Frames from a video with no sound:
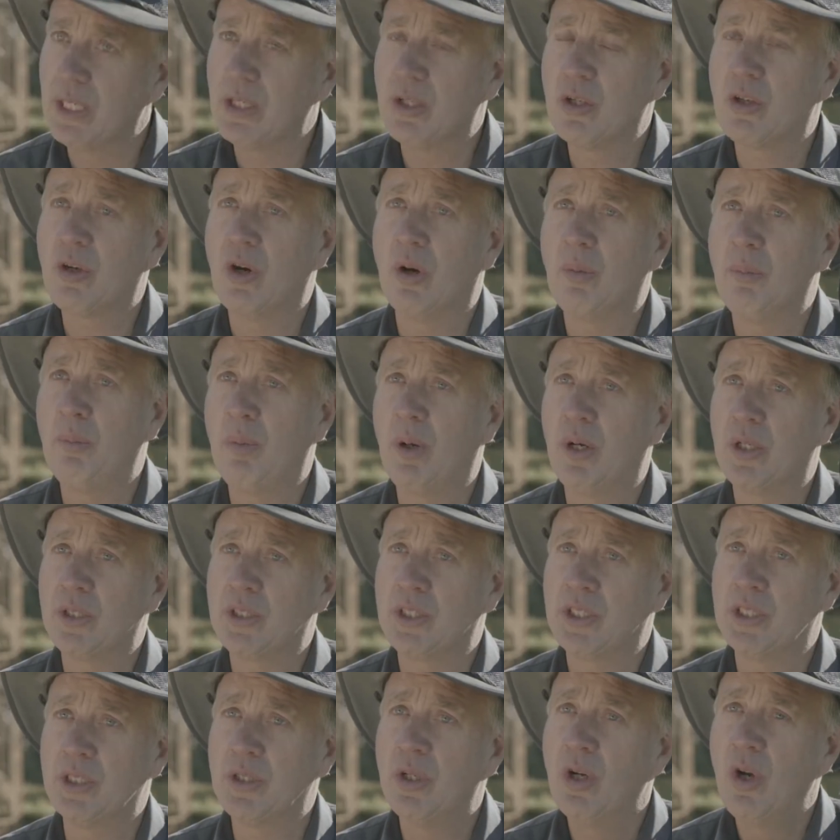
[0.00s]
into
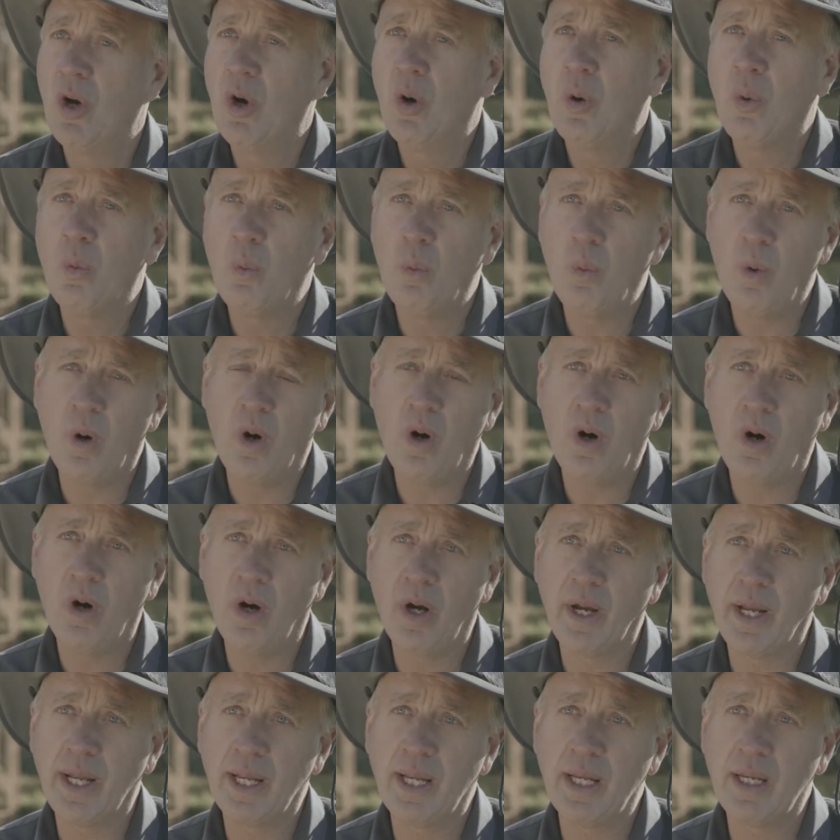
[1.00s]
compost and
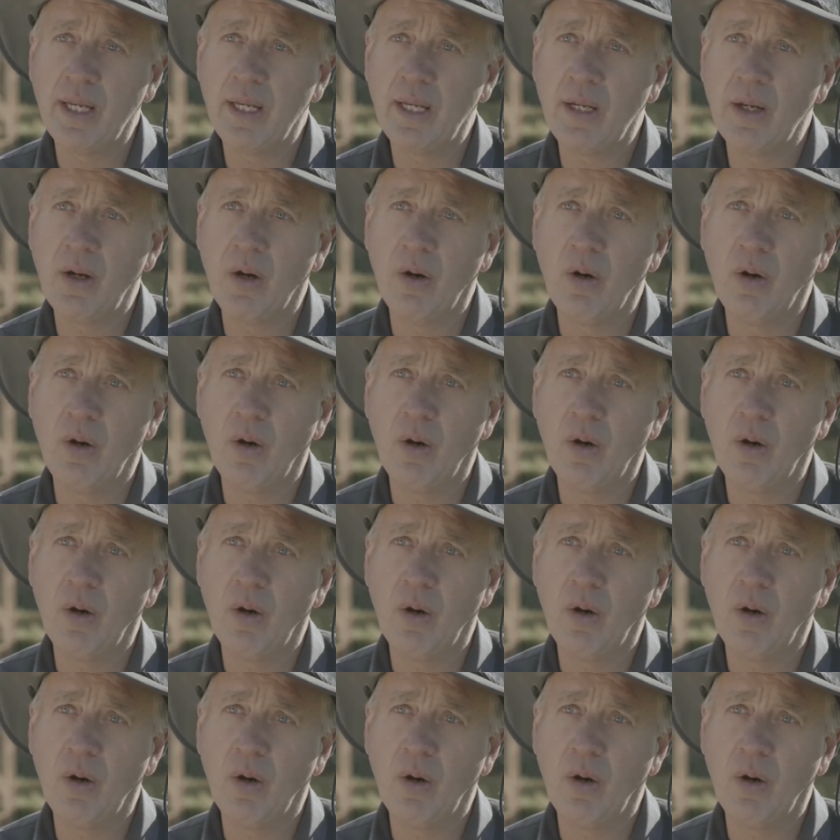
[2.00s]
why